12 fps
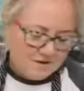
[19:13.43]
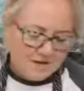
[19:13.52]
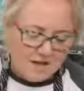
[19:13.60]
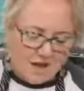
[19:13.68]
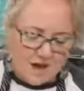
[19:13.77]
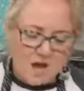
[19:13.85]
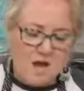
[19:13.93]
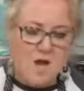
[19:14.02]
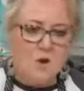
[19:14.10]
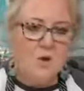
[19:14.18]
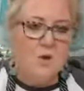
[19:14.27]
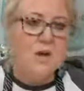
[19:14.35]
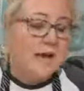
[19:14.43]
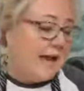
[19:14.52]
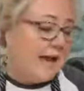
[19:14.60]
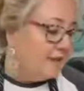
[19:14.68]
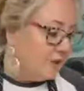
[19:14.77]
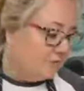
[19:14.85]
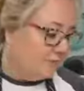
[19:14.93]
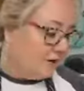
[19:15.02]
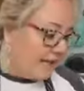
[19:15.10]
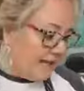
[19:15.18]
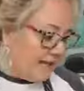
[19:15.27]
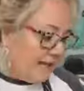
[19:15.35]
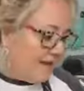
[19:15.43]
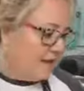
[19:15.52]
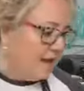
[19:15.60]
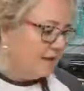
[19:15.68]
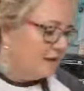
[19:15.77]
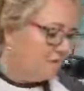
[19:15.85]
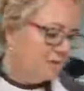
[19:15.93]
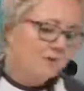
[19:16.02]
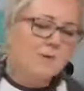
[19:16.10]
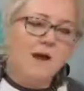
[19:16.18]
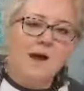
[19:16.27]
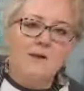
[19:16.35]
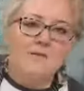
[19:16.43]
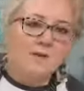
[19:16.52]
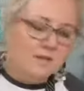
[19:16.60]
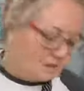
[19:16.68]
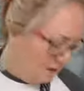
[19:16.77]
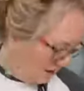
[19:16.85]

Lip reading: you go. And don't forget, if you haven't